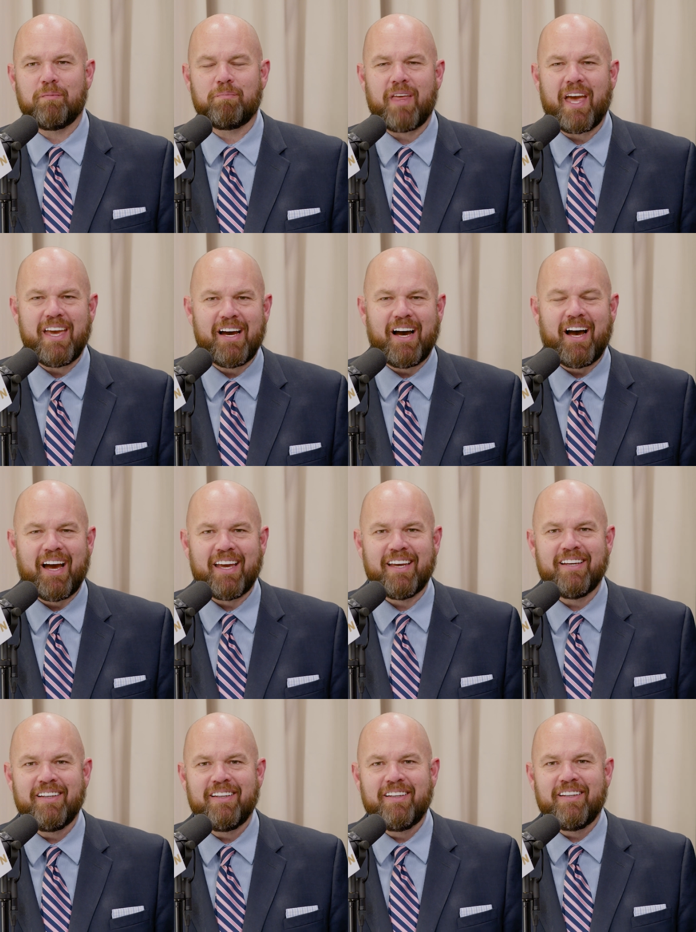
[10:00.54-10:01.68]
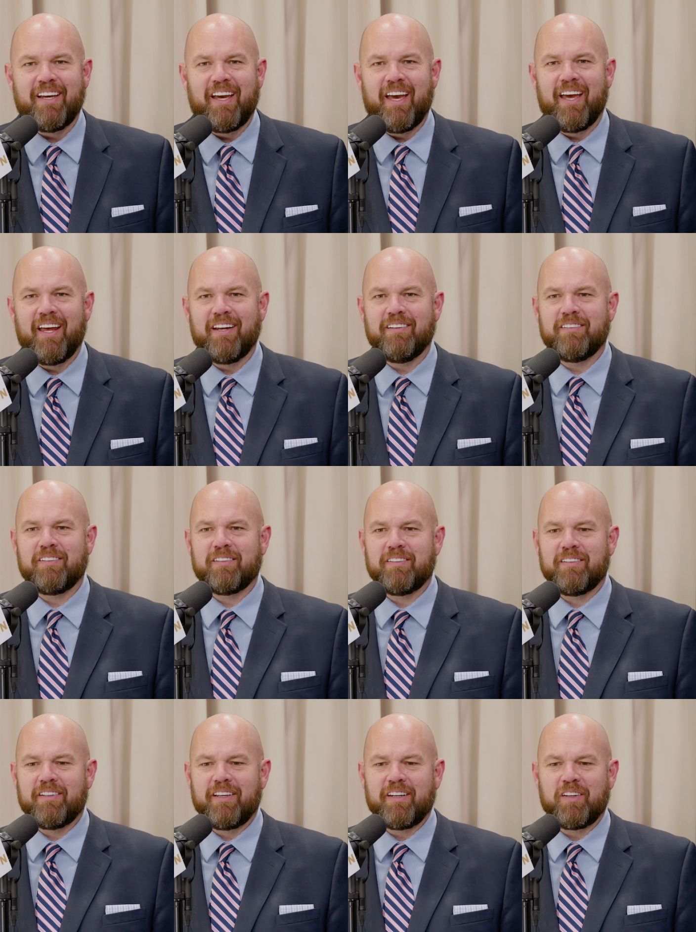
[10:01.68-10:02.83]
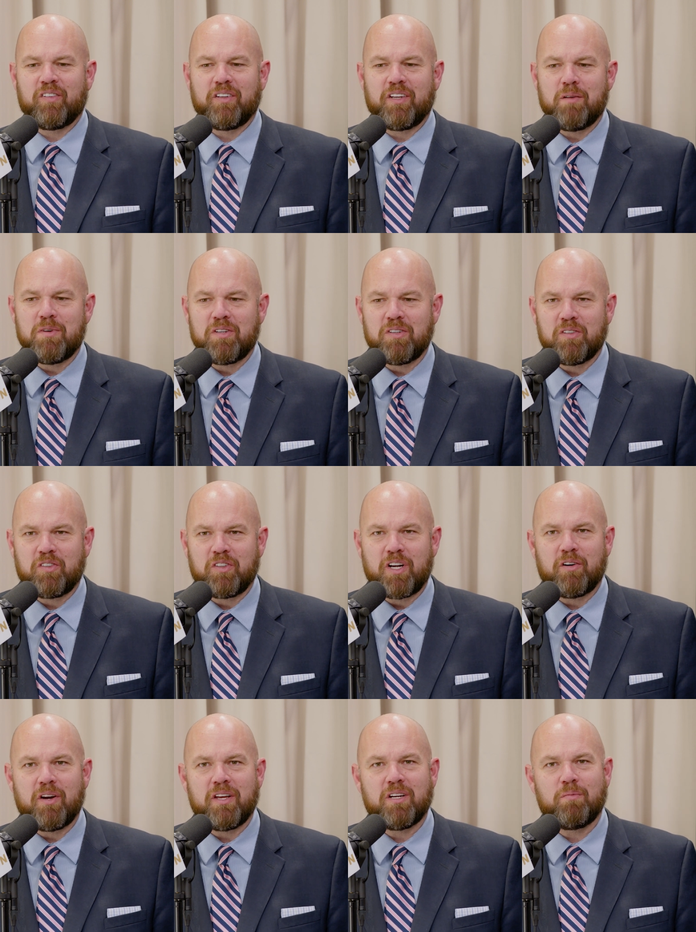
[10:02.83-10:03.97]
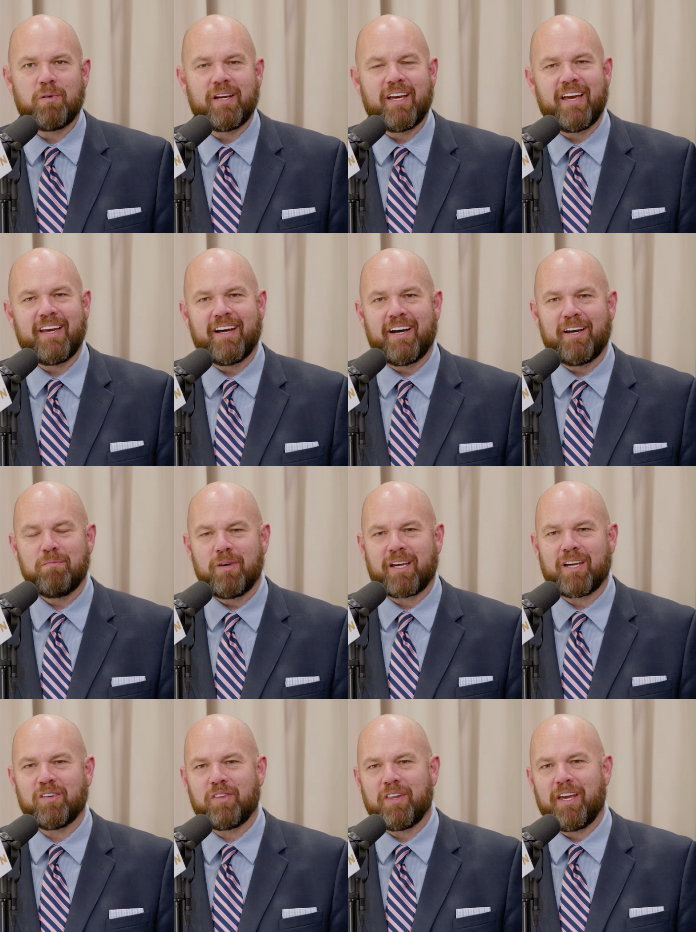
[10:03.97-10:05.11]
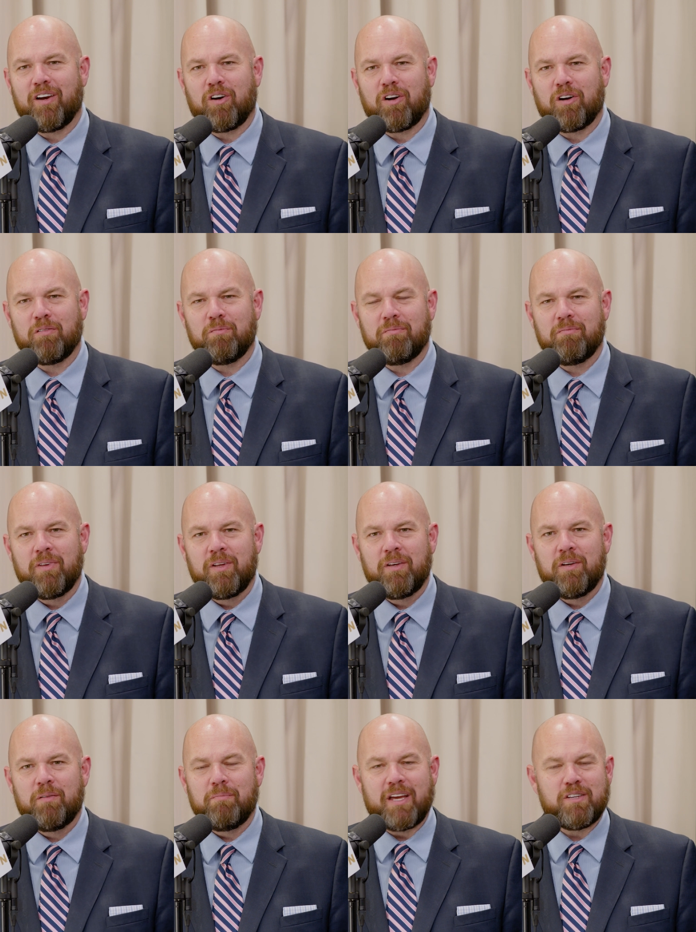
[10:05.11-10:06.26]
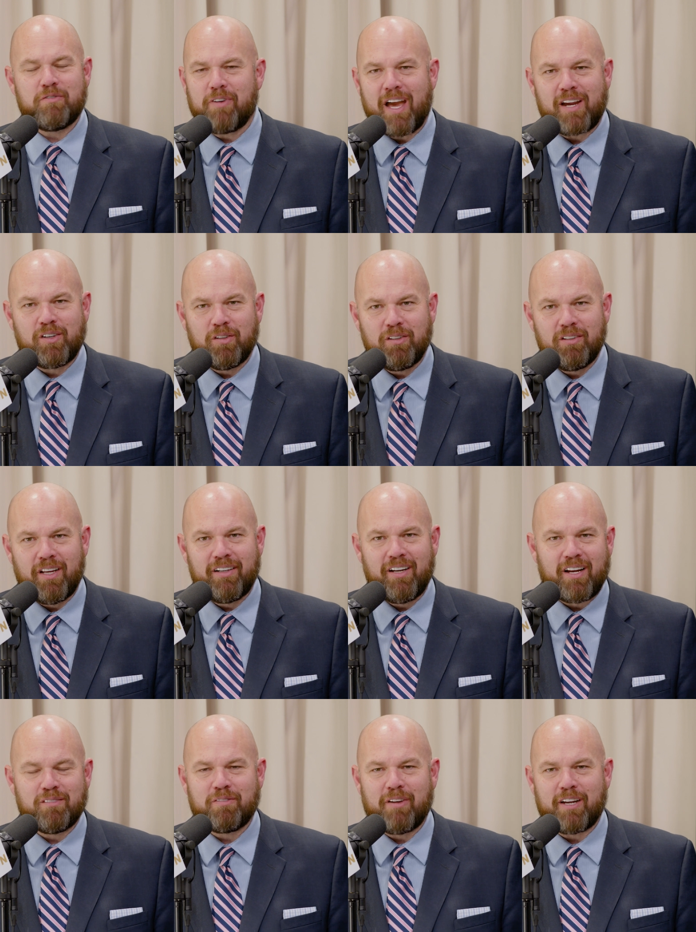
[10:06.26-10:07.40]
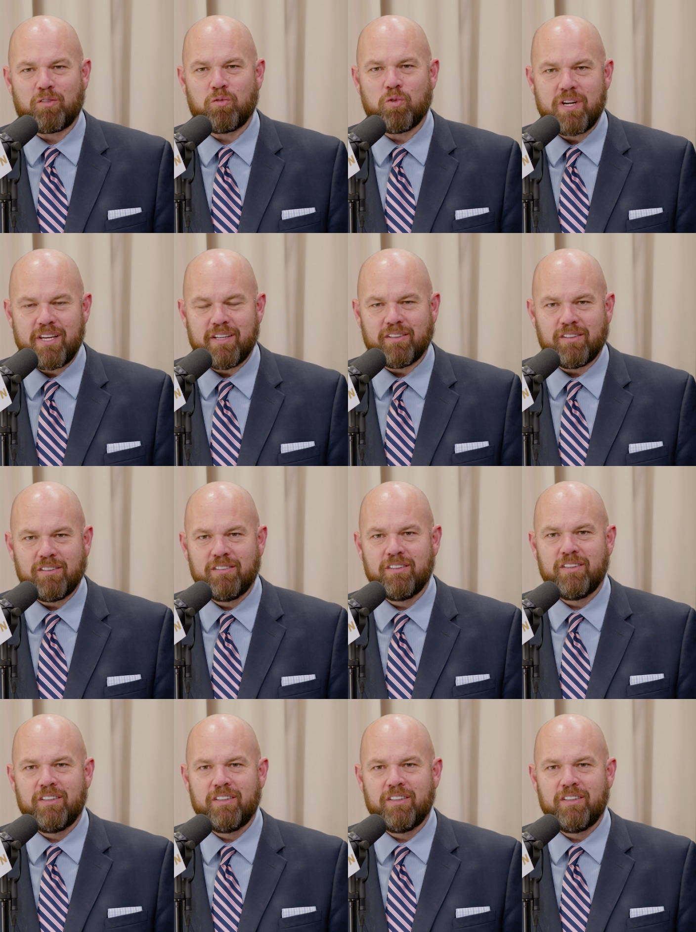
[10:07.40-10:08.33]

AI and illicit images generated by AI, because they are manufactured and not in fact real,